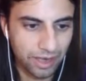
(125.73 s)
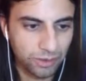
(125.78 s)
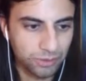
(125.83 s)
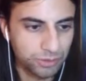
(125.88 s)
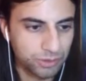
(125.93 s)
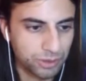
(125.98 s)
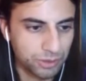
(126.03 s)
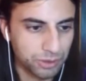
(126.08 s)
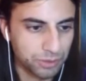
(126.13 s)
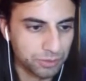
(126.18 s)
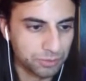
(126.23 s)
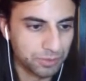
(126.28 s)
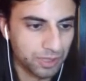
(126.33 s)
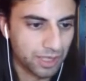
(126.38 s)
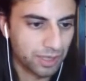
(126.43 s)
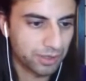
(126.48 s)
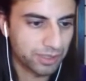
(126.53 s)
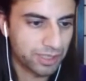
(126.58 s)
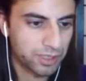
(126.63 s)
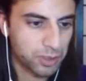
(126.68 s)

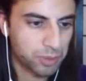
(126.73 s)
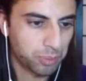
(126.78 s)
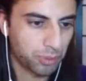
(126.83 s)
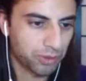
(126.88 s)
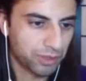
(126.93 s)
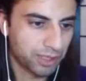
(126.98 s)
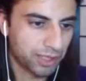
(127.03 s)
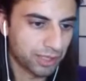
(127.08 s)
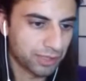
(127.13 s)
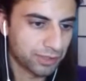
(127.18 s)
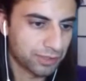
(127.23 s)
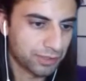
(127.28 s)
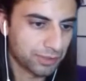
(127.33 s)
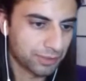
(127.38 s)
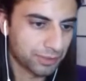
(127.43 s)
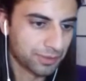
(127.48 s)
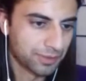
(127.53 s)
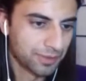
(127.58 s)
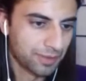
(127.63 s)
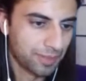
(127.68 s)
Houndoom. Oh, here's Porygon
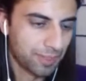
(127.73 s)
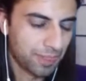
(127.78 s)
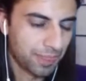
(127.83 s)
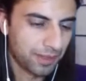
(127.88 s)
2.